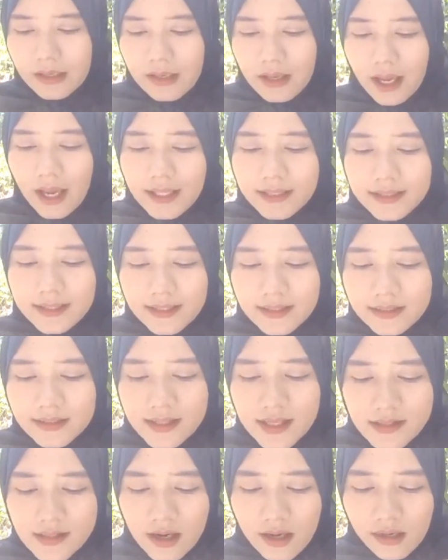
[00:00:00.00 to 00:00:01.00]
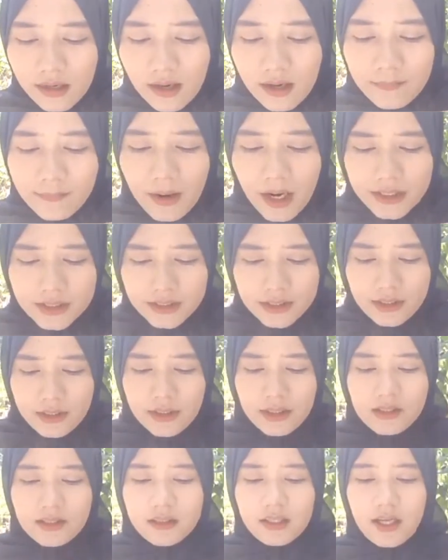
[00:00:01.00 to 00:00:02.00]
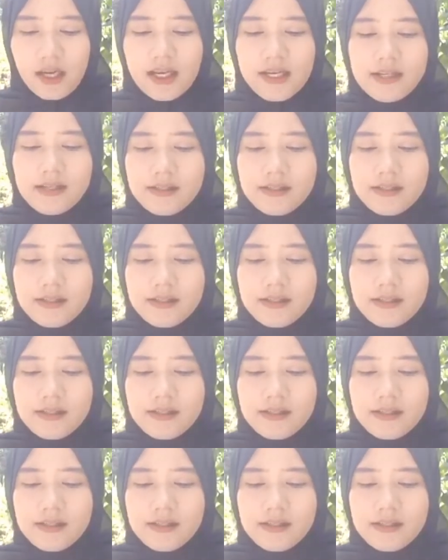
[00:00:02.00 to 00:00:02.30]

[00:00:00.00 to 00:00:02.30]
I think these are about car.